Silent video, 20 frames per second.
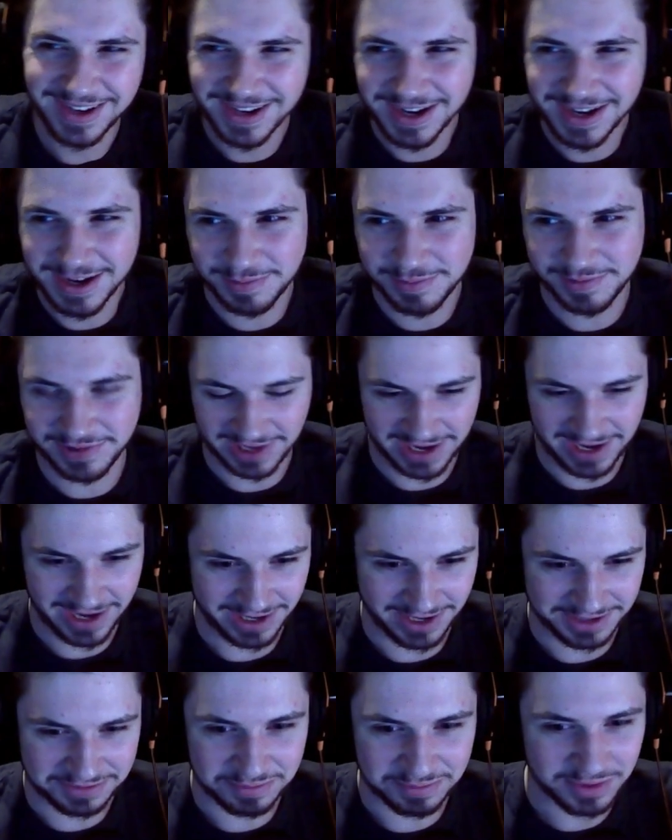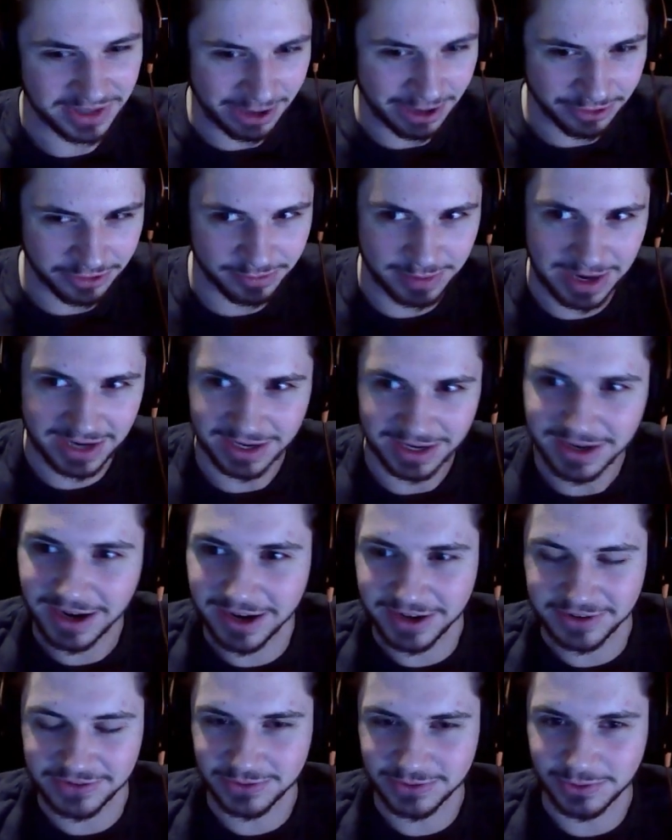playing. But that was back in
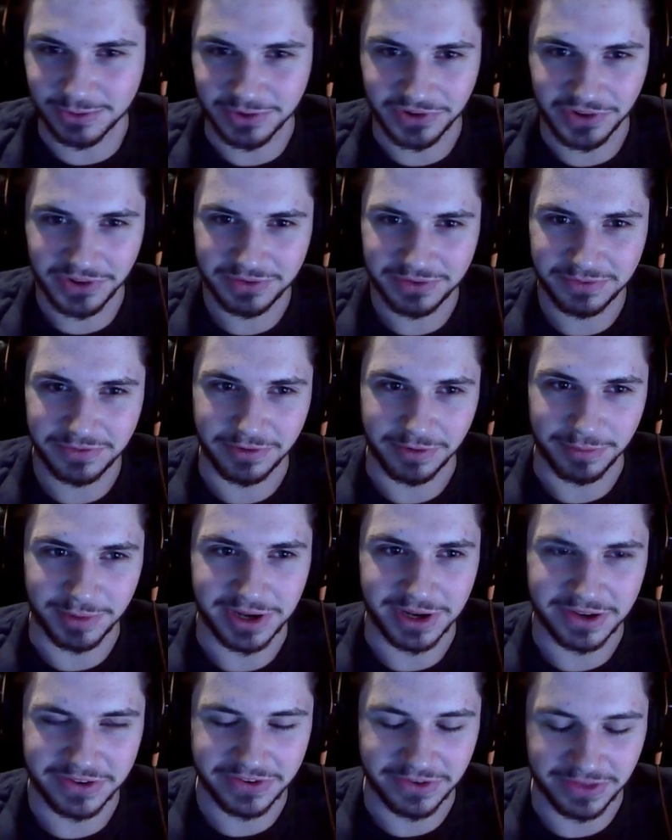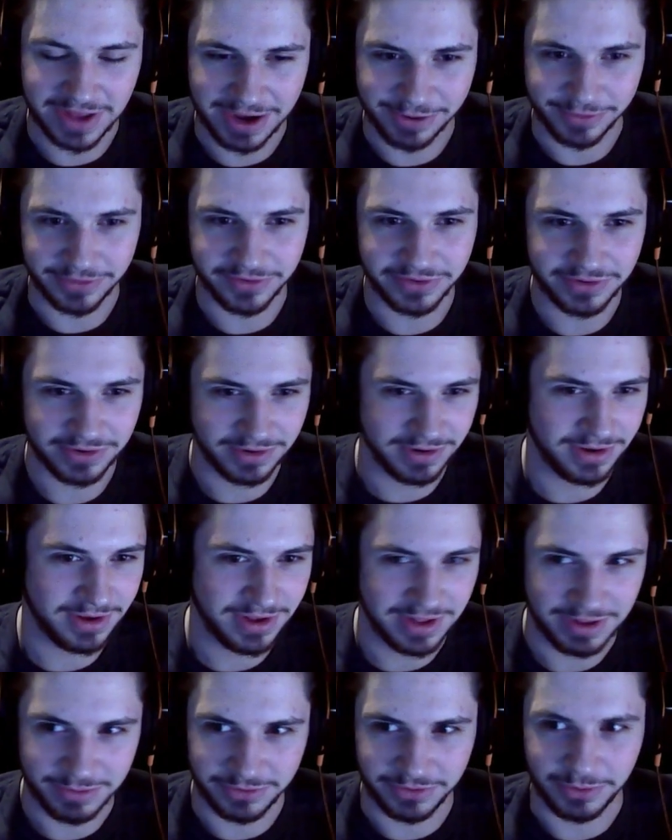high school for me, so that was
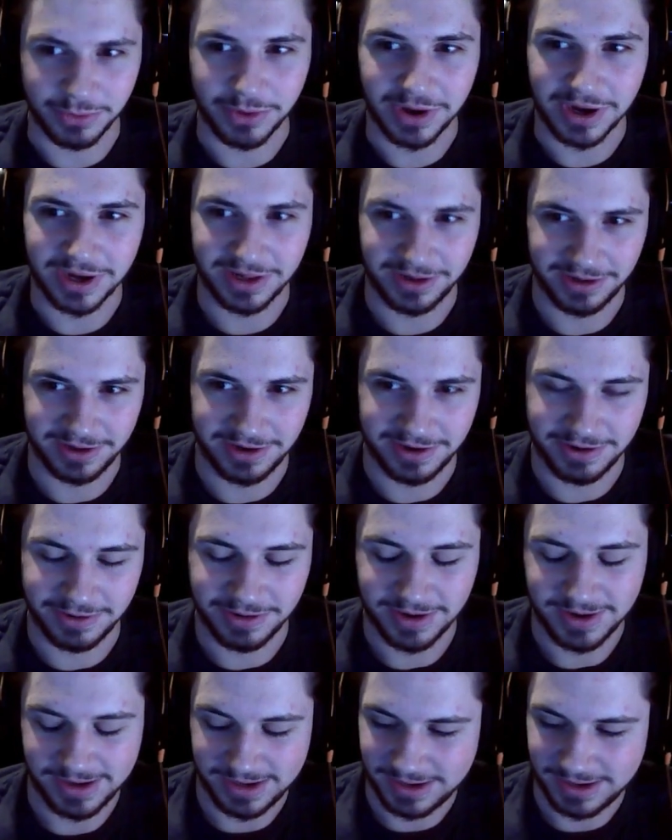a while ago.